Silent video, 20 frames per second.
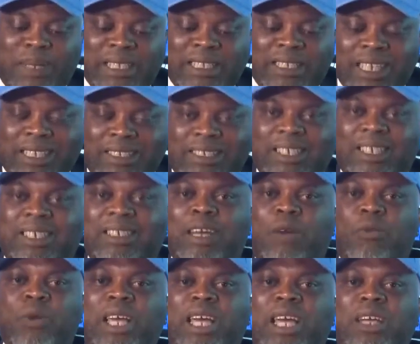pathetic
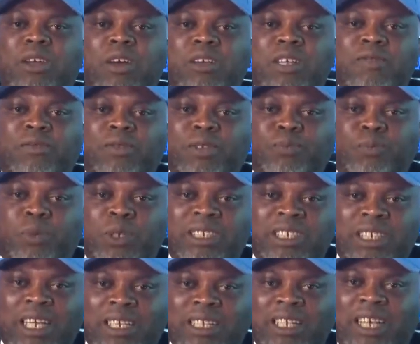that we cannot even
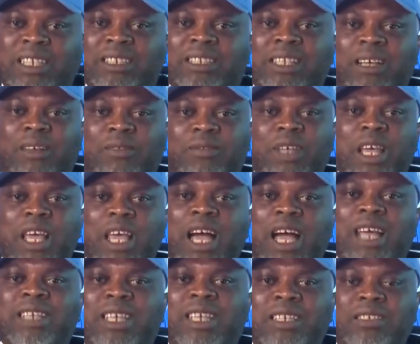protect ourselves.
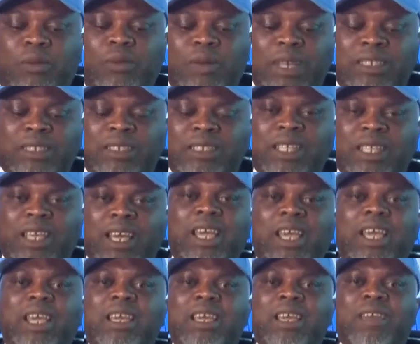I said somewhere yesterday,
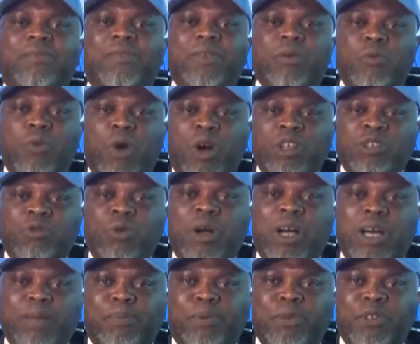if a world war
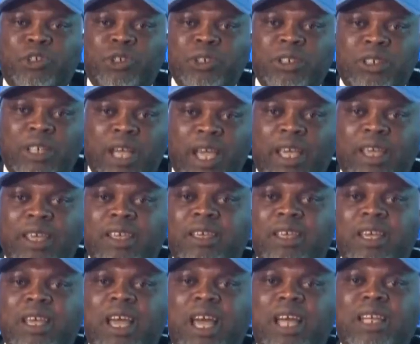happened today
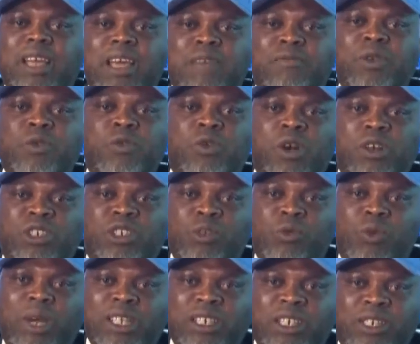and every country
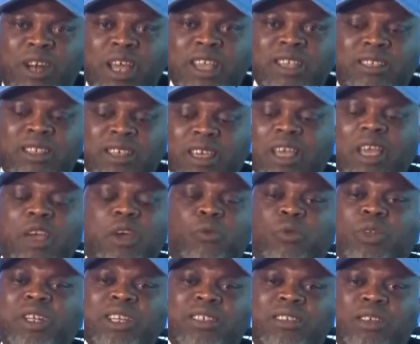went crazy,
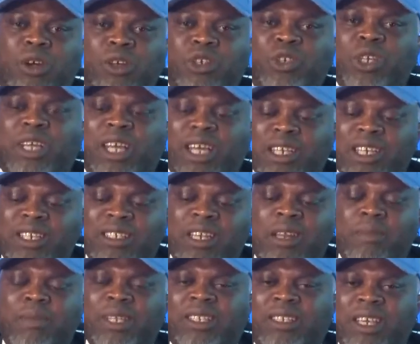this country can
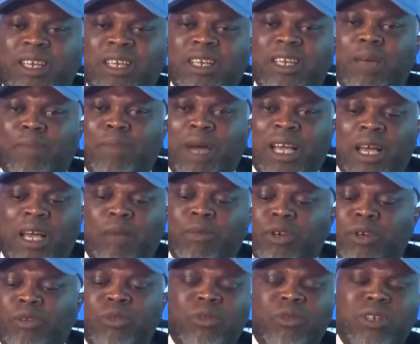easily be taken out by
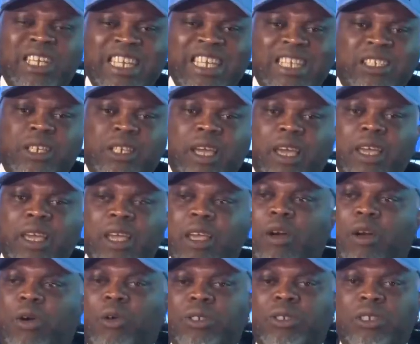Cameroon, Niger,
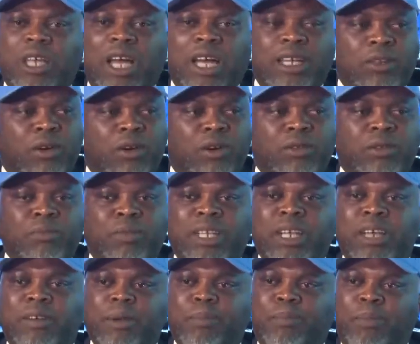or Chad, or
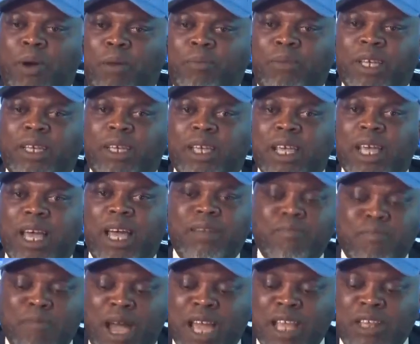Benin Republic.
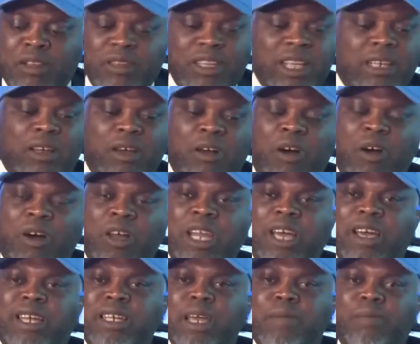And mind you that all
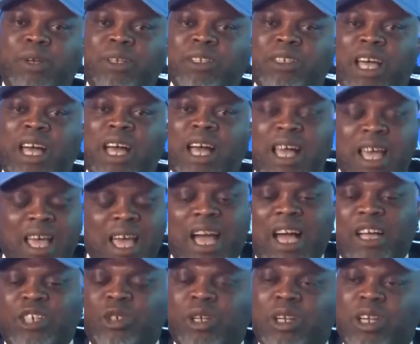our neighbors are
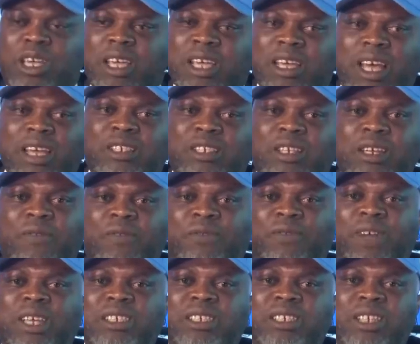actually
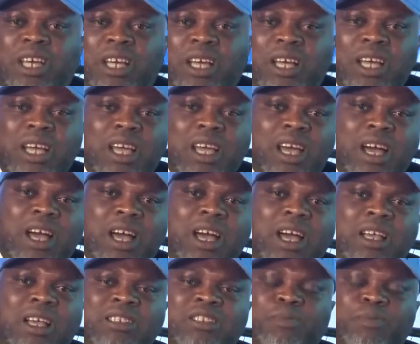
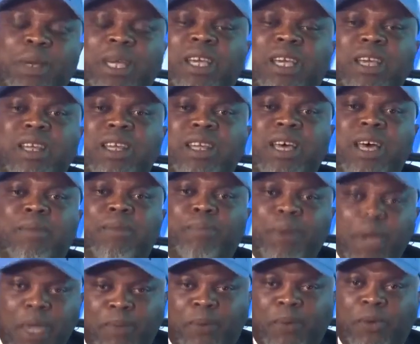French-speaking
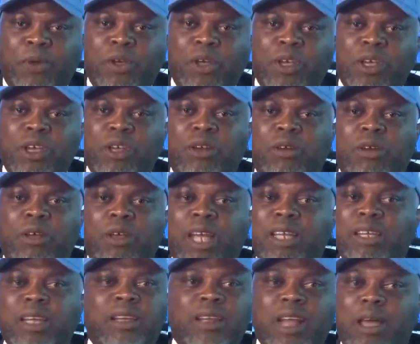people, you know,
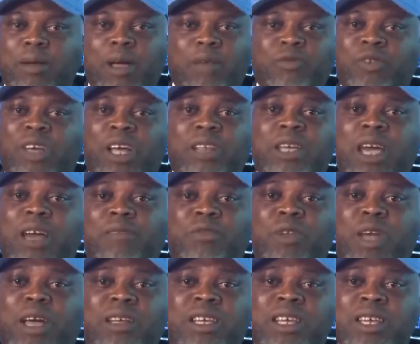and they have
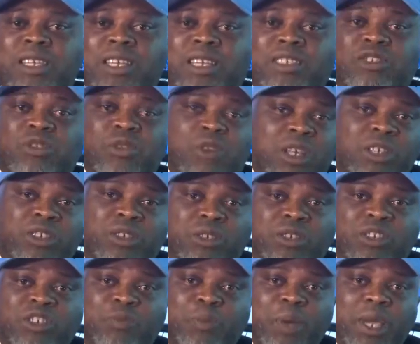no allegiance to us, so
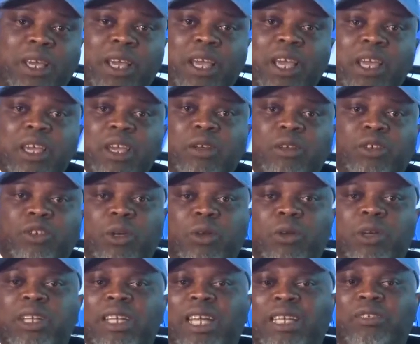to speak, you know.
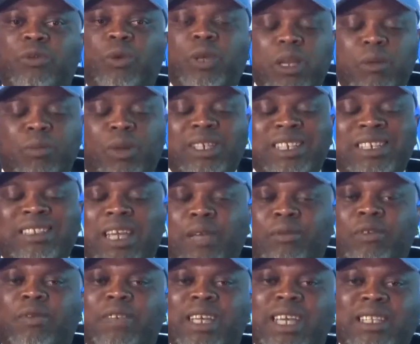So that's one. But in
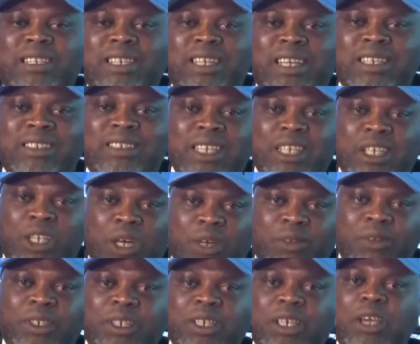terms of the internal
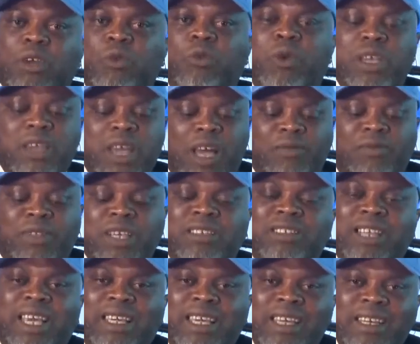security, where you have
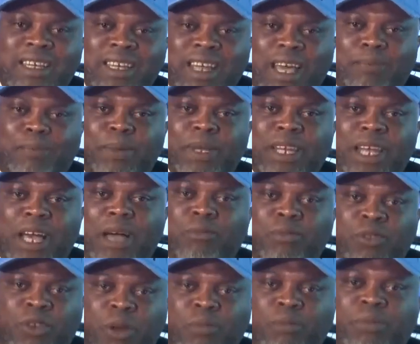things like kidnapping,
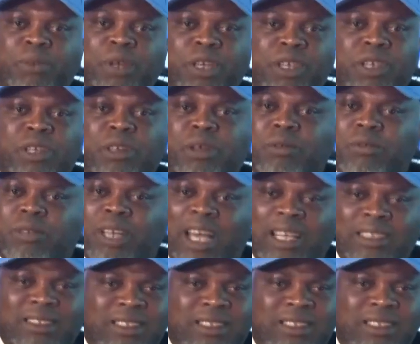armed robbery, you know,